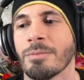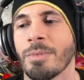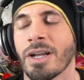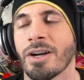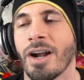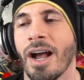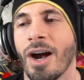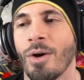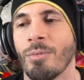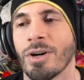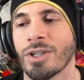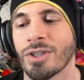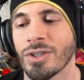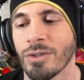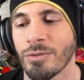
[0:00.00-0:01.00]
matter how
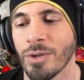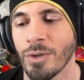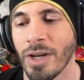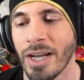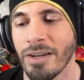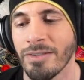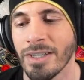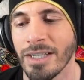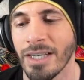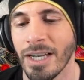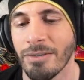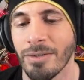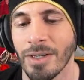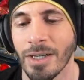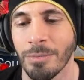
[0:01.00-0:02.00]
much silver you have, it
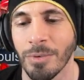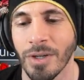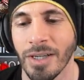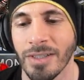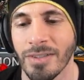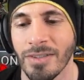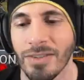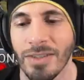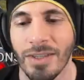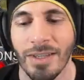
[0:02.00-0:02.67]
never upgrades.